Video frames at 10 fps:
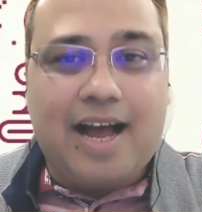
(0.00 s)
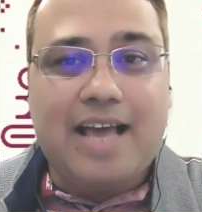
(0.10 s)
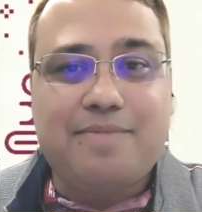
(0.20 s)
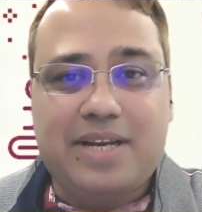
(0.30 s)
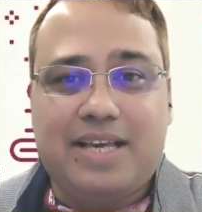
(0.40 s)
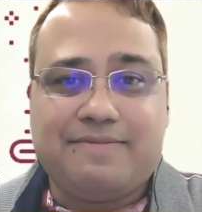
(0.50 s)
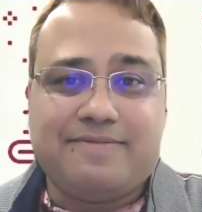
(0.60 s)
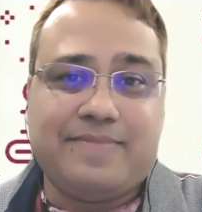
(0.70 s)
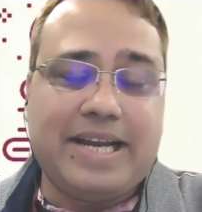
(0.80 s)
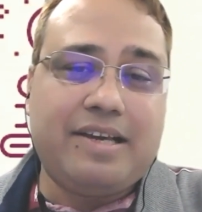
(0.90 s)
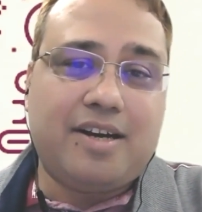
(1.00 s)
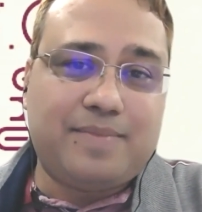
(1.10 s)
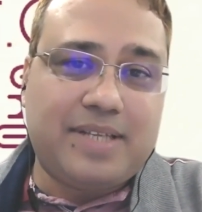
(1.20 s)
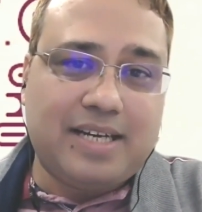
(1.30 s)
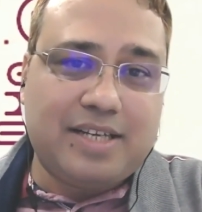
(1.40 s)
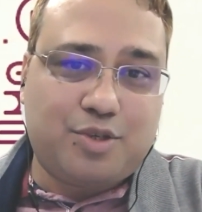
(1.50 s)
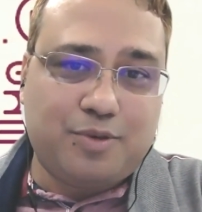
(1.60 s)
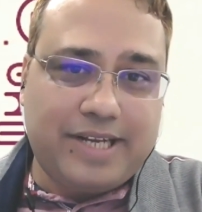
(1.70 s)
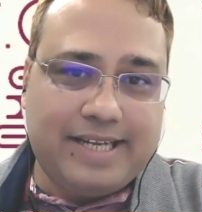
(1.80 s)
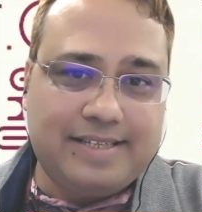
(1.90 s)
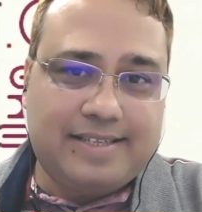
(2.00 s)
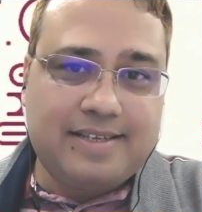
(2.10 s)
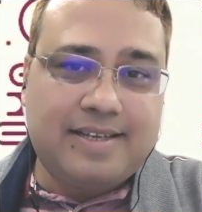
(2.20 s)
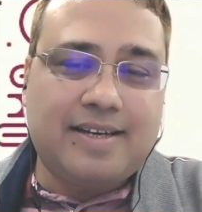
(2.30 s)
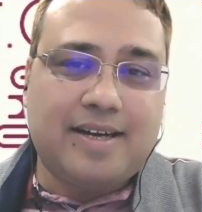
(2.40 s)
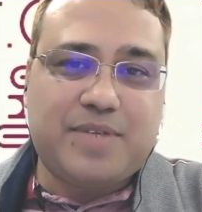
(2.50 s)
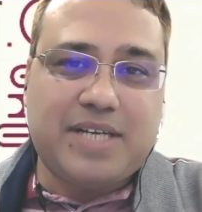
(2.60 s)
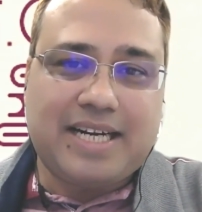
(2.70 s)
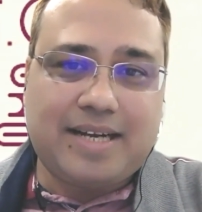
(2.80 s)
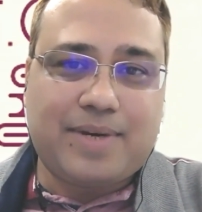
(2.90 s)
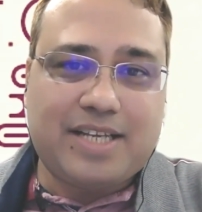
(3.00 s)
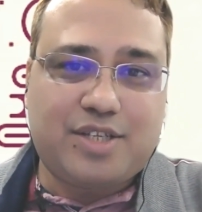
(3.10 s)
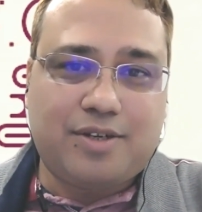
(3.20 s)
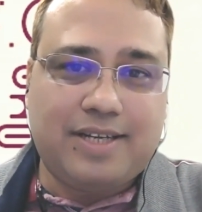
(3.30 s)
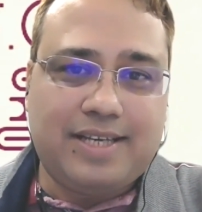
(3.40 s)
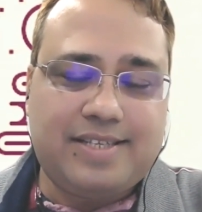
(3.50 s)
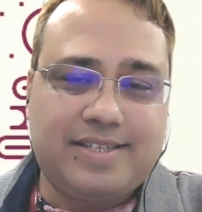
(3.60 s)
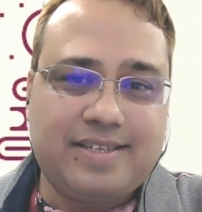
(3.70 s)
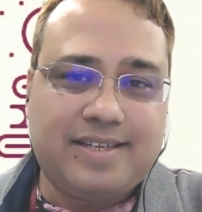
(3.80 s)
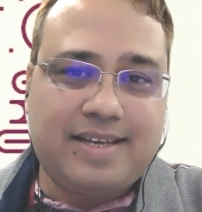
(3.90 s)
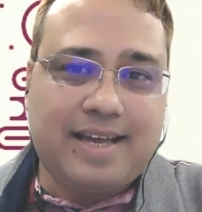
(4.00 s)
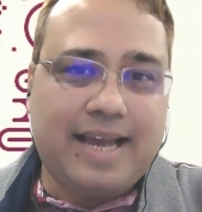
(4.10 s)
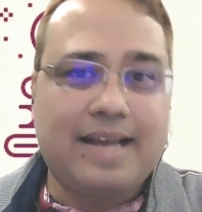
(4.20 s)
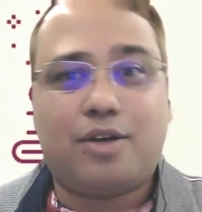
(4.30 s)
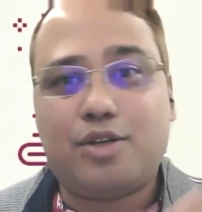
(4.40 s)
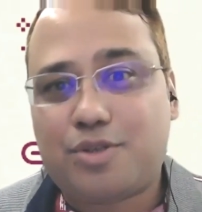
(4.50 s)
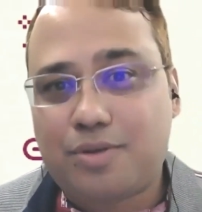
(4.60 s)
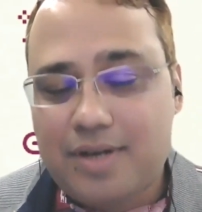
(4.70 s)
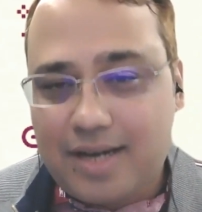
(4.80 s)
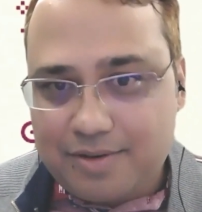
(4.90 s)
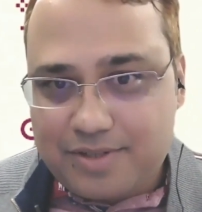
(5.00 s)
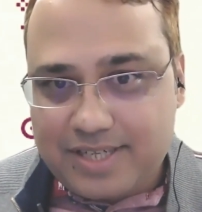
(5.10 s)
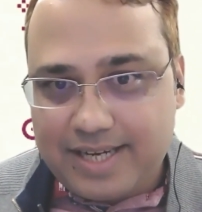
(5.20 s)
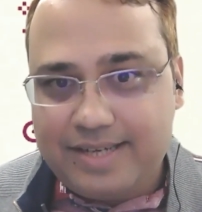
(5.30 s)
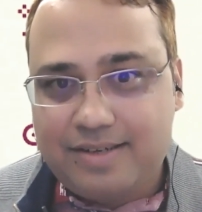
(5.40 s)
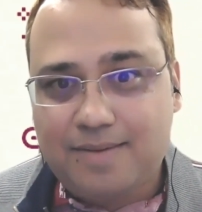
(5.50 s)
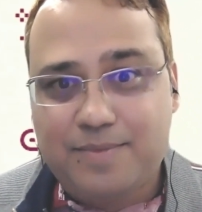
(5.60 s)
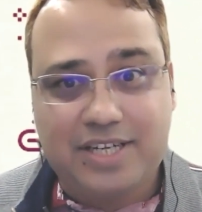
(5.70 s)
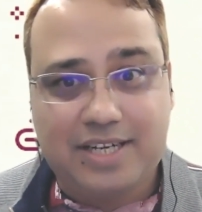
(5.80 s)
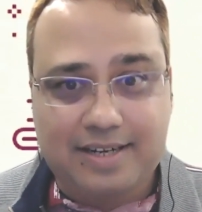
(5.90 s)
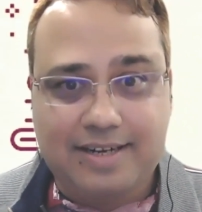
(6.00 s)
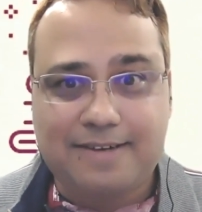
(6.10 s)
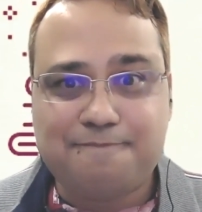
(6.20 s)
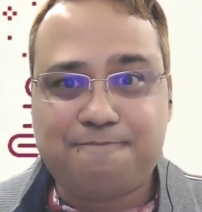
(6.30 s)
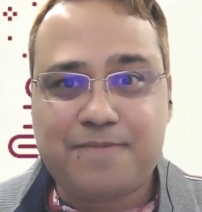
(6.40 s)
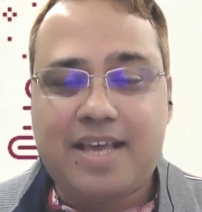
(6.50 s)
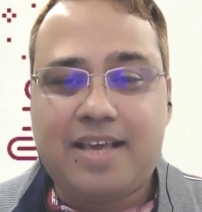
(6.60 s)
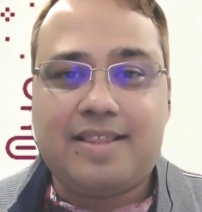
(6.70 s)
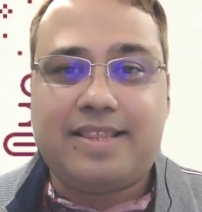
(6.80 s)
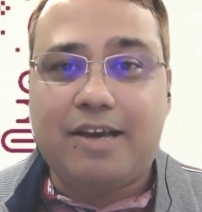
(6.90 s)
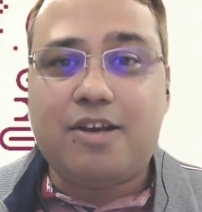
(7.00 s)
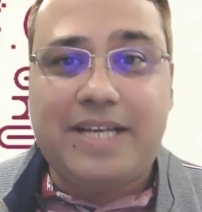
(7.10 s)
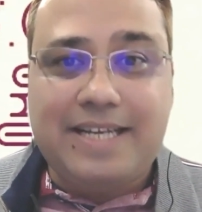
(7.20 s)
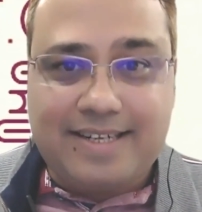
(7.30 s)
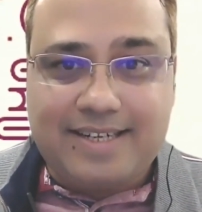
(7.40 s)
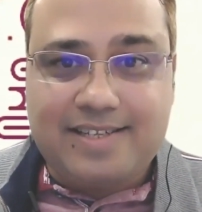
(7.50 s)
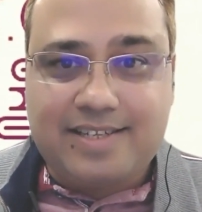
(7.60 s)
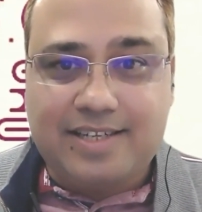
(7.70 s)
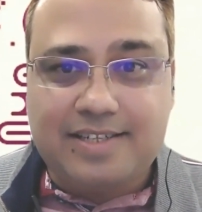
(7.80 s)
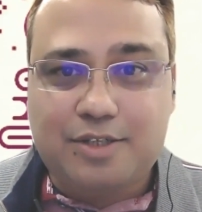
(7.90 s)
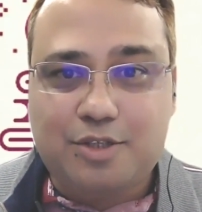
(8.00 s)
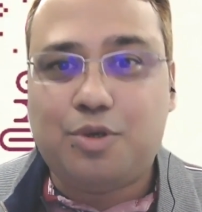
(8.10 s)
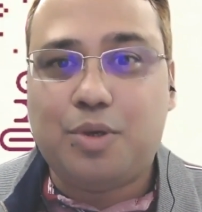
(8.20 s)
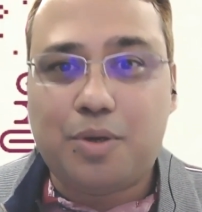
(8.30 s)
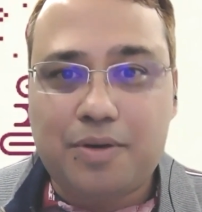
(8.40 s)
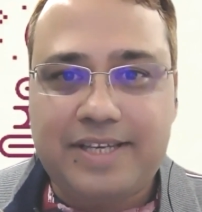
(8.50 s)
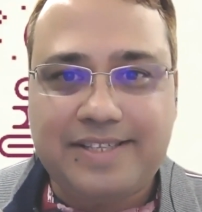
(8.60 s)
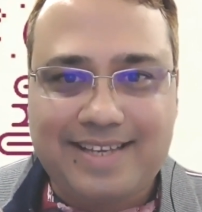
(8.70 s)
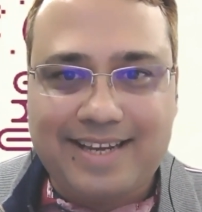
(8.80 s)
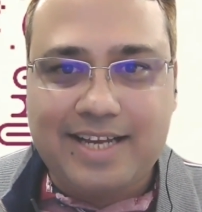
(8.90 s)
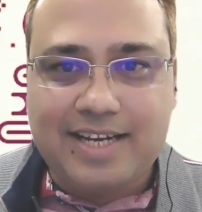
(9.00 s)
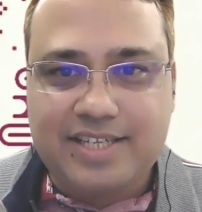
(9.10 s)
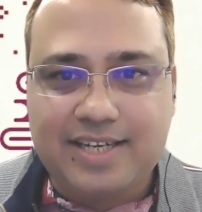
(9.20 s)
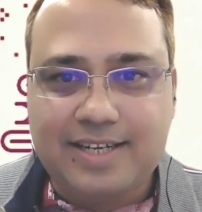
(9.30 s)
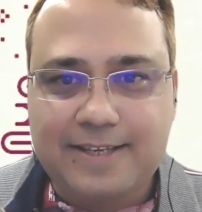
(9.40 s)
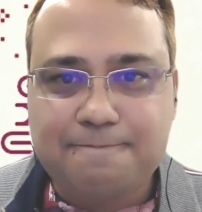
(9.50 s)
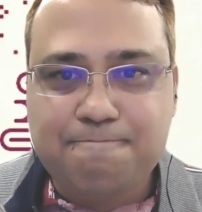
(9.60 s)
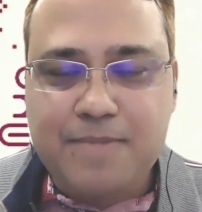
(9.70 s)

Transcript: I believe many of the students of jhargram Raj College and also outside of jhargram they will be interested to know his career journey.